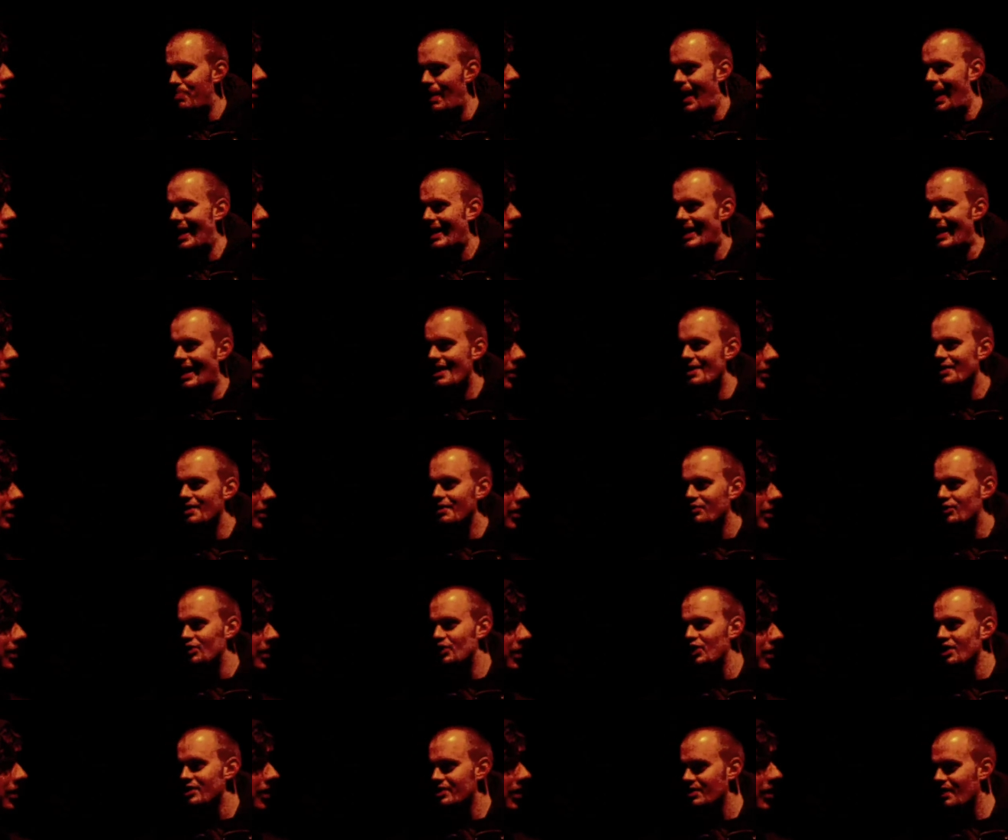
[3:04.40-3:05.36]
back end
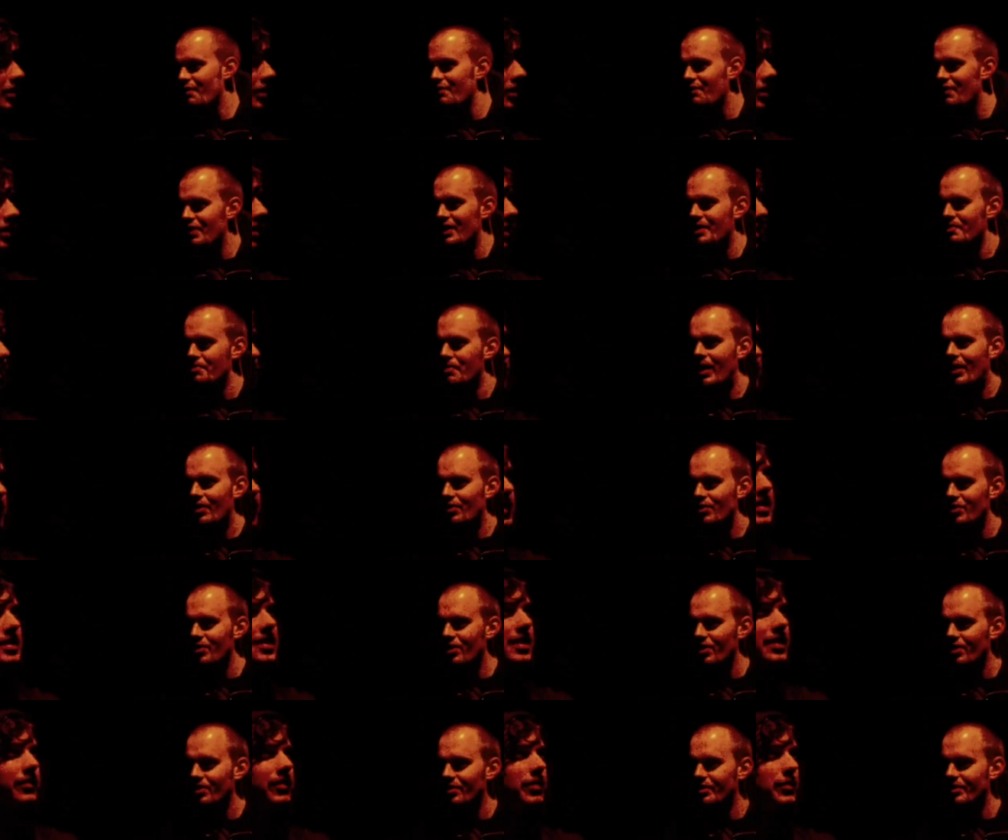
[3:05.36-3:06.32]
of shit I think about. I
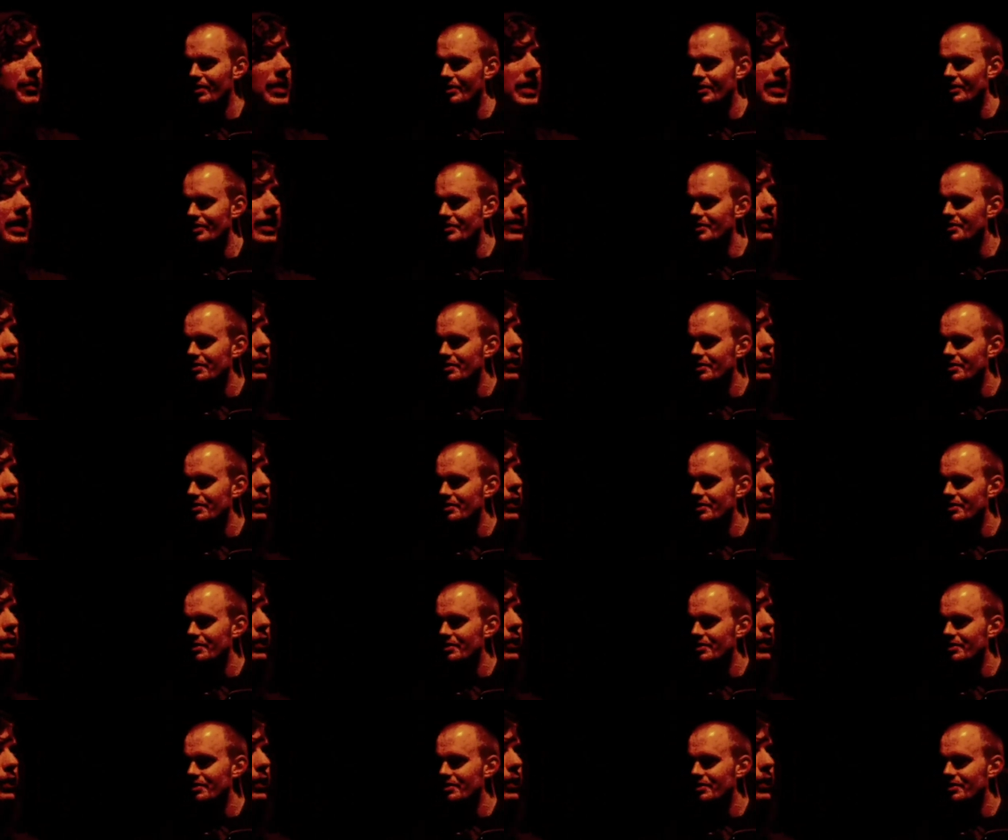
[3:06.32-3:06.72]
say, for me,